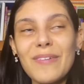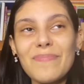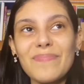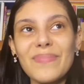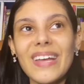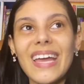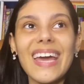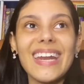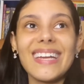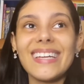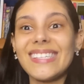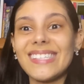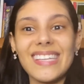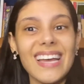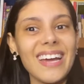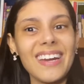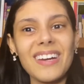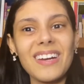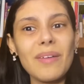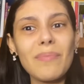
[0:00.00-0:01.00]
get
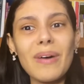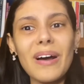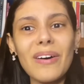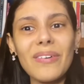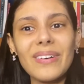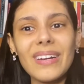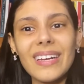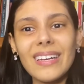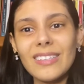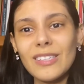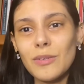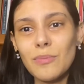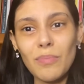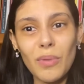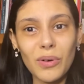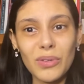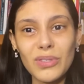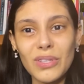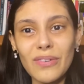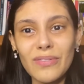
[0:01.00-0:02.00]
excited about it
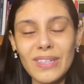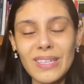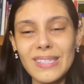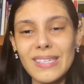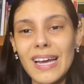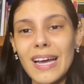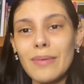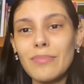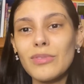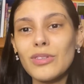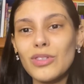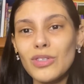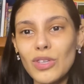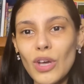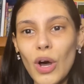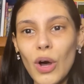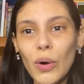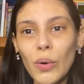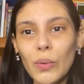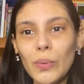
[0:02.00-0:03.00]
most of the time.
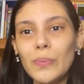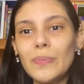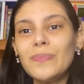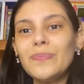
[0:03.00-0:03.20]
So